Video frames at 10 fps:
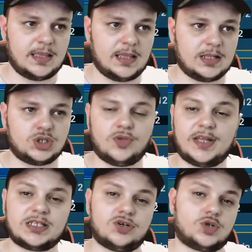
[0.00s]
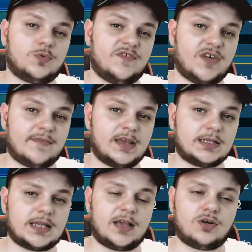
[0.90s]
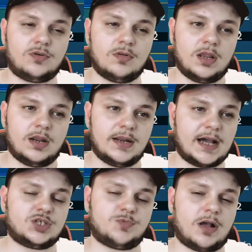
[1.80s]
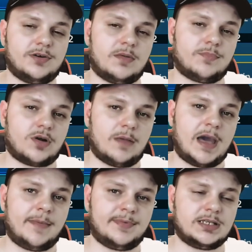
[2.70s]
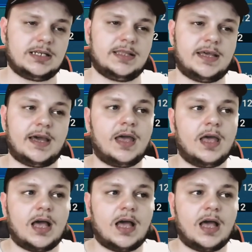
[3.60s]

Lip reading: so that's on a 25-day cycle. Nice round number. I'm happy to see that.